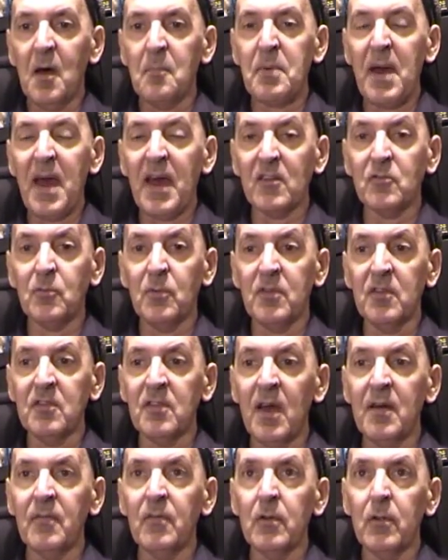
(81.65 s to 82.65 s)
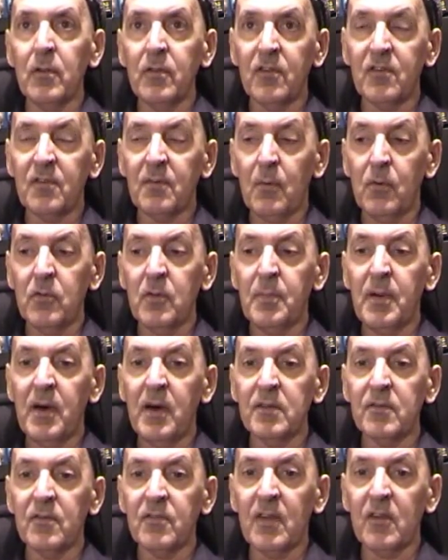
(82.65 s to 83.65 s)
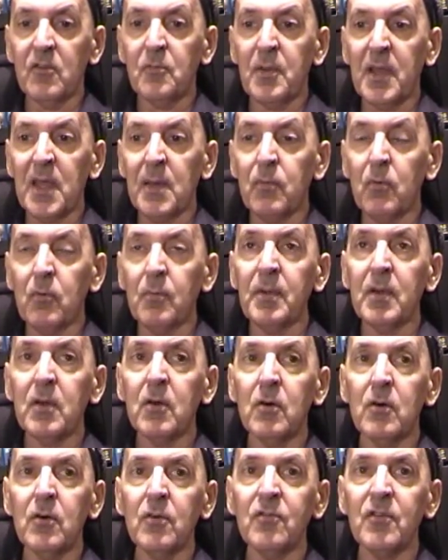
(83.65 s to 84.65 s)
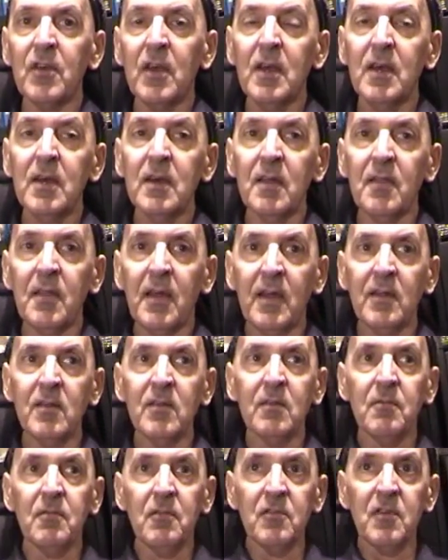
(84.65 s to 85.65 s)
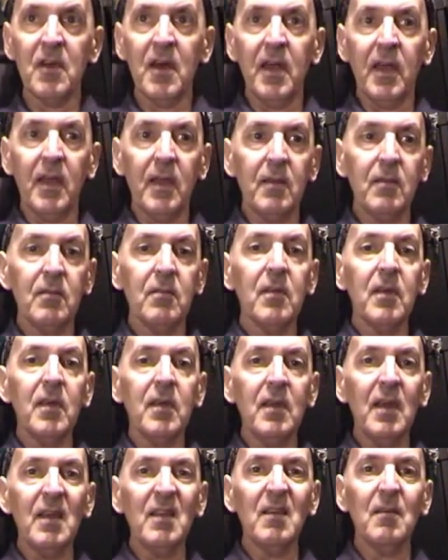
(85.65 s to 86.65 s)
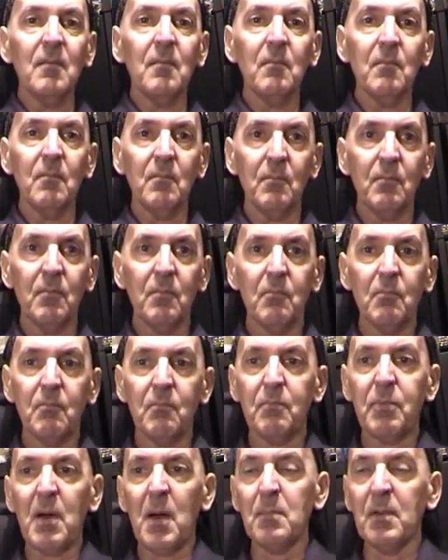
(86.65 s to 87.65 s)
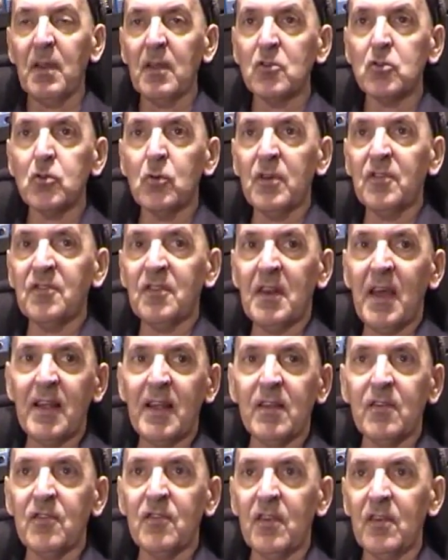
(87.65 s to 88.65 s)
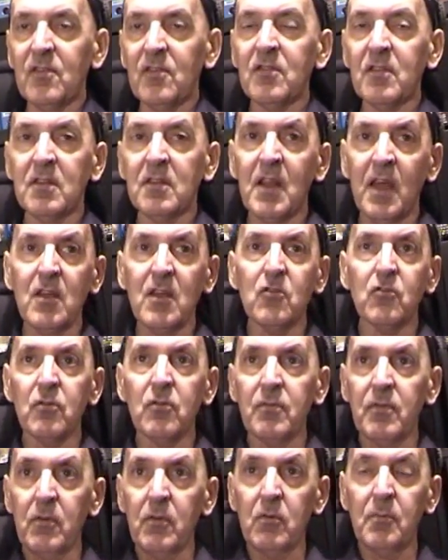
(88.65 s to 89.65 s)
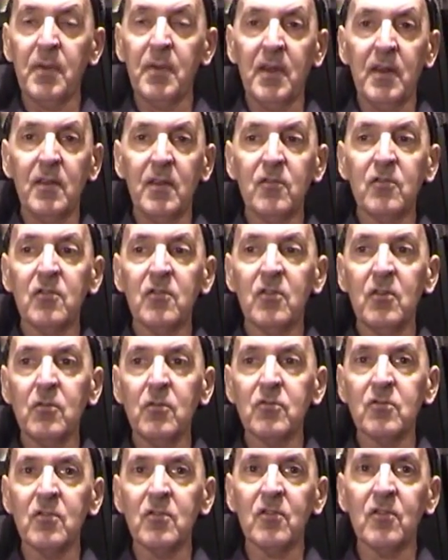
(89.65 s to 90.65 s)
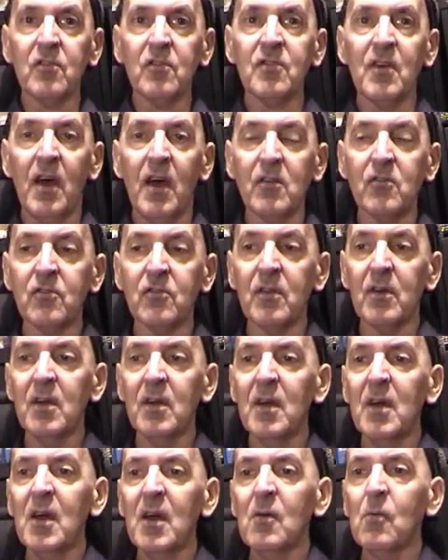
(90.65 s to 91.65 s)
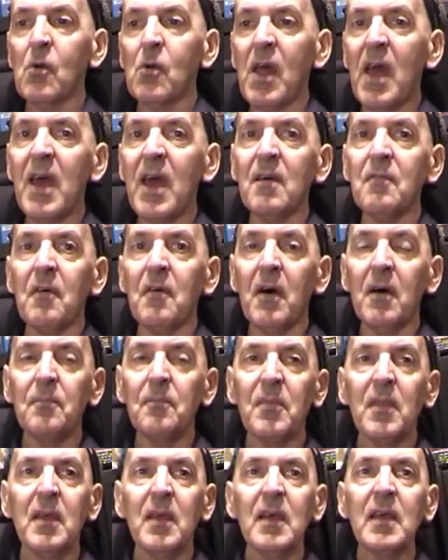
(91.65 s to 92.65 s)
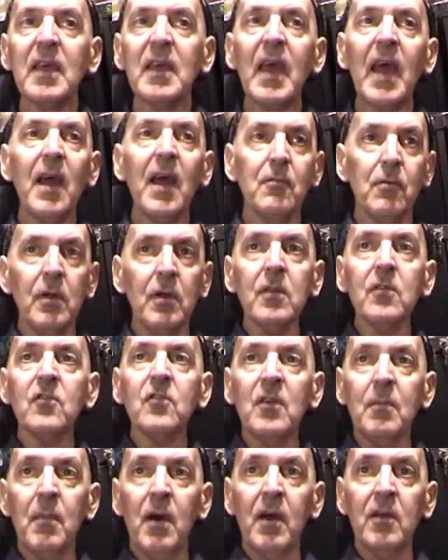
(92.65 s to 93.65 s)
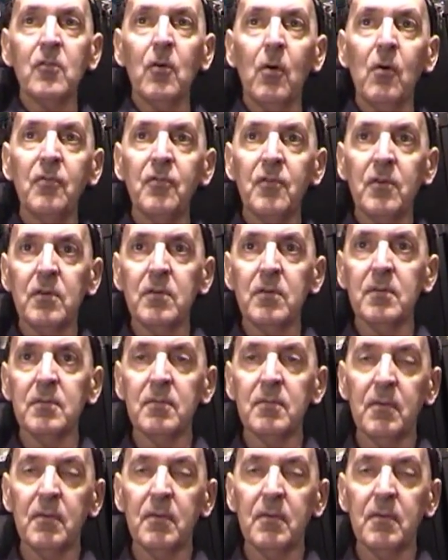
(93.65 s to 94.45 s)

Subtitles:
pact with the devil on the part of such people, because at the end of the day, the public choice analysis, the nature of the European institutions, are such that whatever carrots it might offer